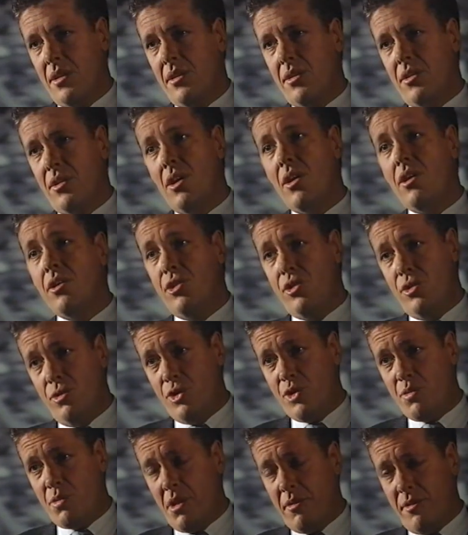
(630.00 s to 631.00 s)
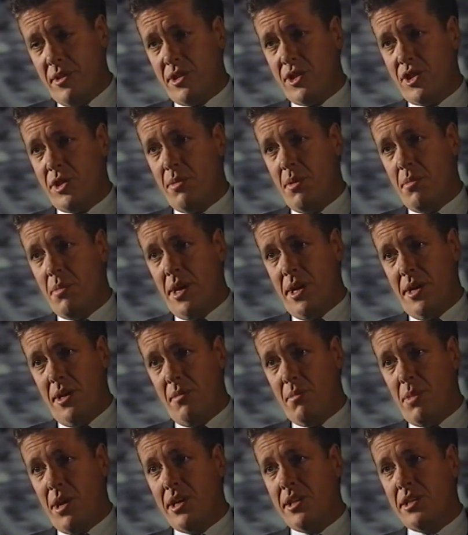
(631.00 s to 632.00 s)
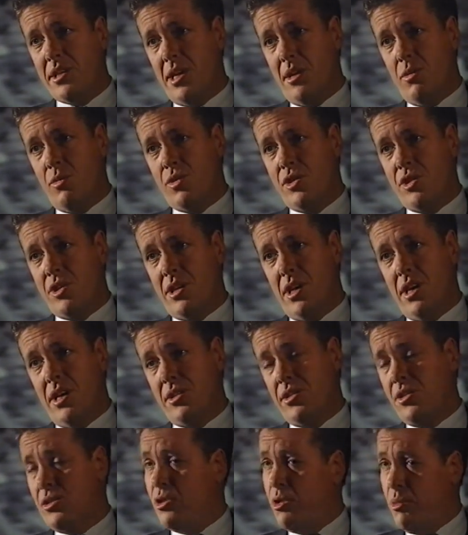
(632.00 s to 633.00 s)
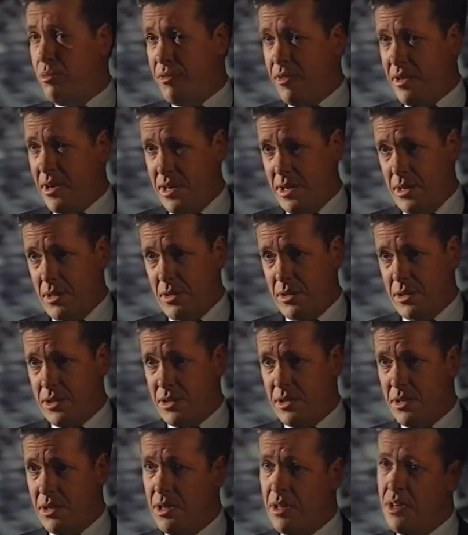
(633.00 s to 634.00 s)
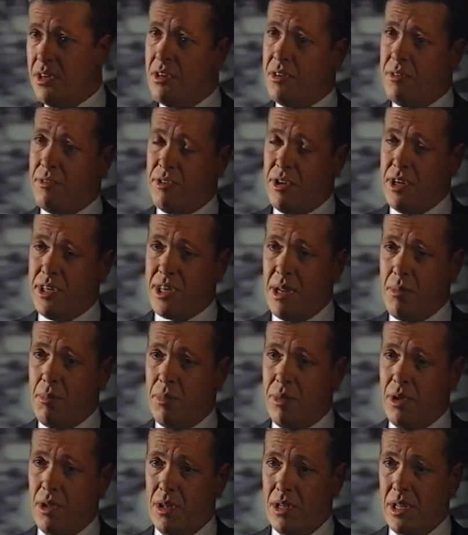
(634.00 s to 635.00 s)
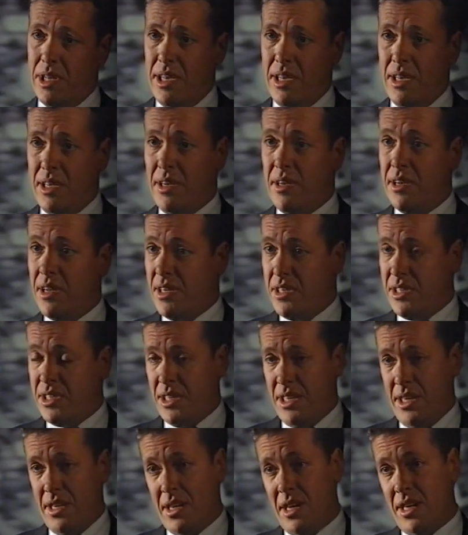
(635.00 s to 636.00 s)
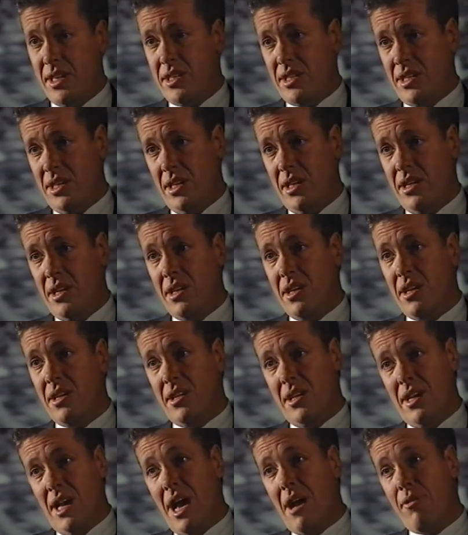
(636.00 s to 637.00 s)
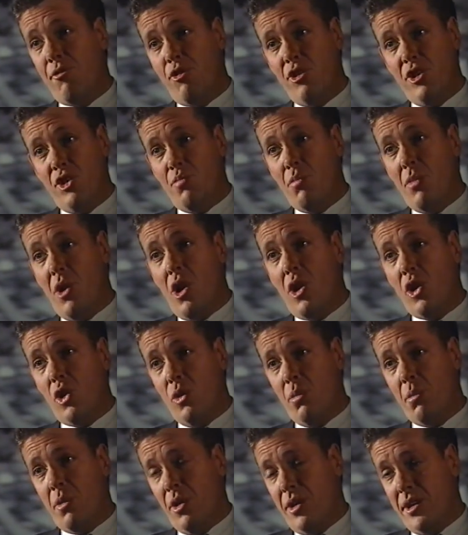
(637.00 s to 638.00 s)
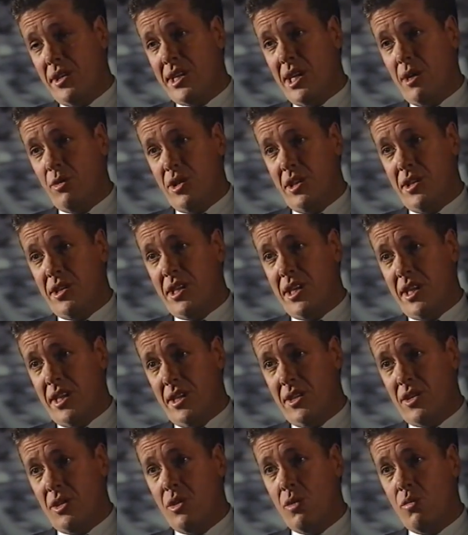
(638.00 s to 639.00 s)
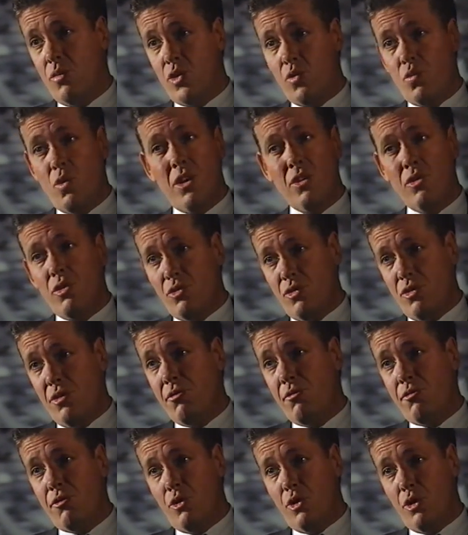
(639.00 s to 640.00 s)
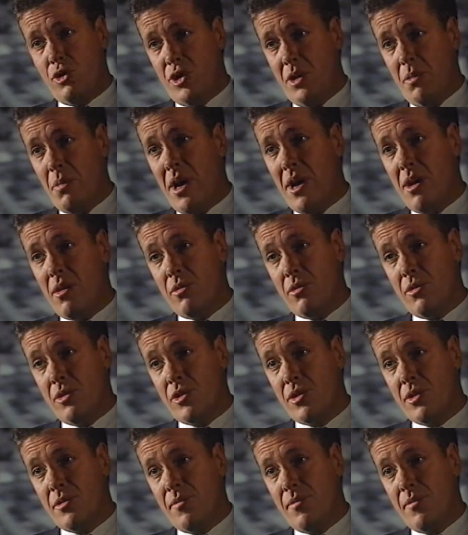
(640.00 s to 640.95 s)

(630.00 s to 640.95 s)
There are huge profits to be made by touts at cup finals. For example, in 1990, the average markup on a touted ticket was £140.